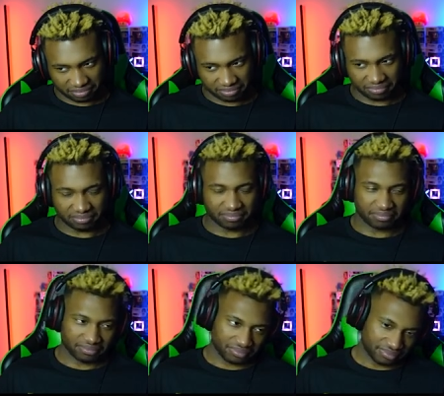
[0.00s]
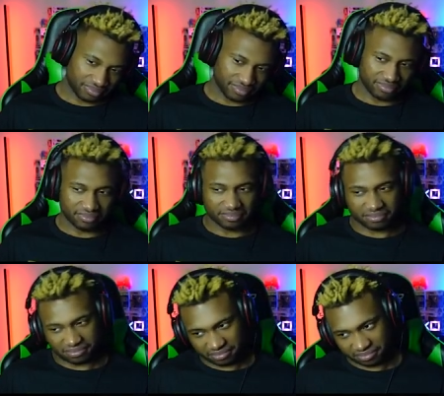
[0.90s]

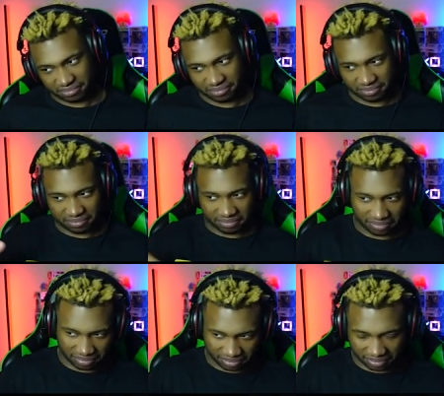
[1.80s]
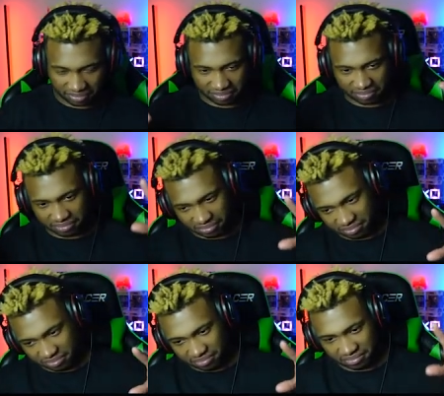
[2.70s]

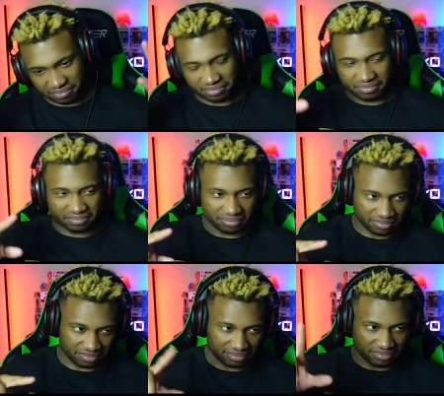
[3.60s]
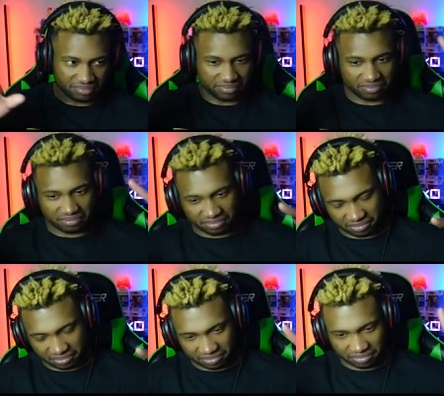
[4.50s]

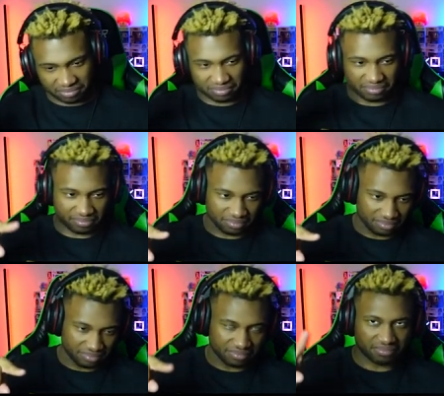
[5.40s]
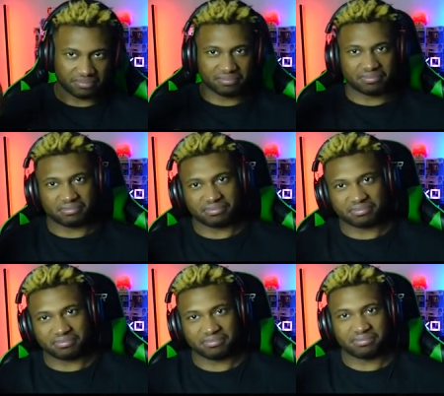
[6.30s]

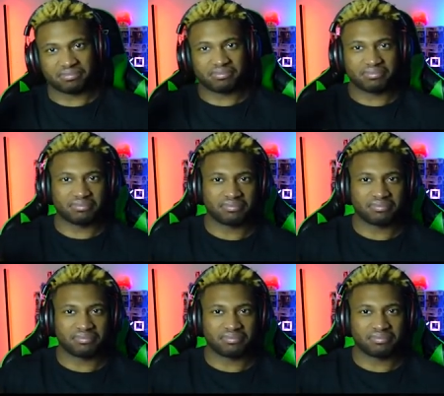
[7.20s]
[no speech]